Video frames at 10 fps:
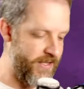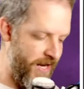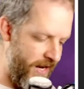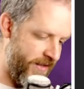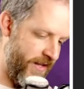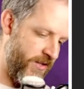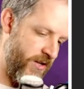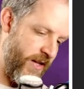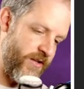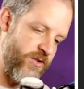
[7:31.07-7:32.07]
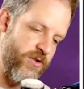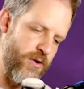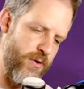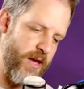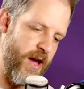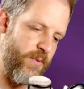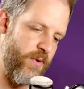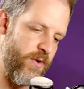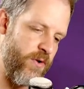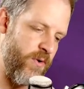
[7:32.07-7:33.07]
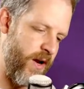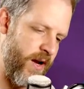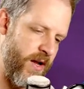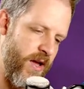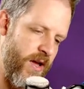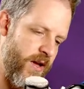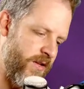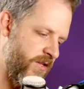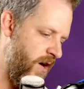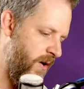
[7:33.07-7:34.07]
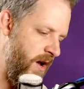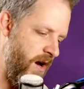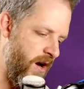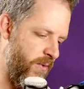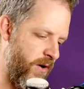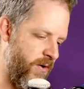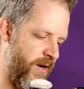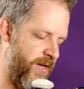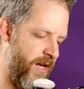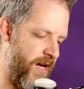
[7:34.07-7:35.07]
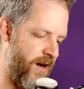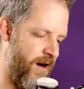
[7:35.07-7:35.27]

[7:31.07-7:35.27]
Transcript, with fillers: nothing. So let's do that real quick. So here we're going to get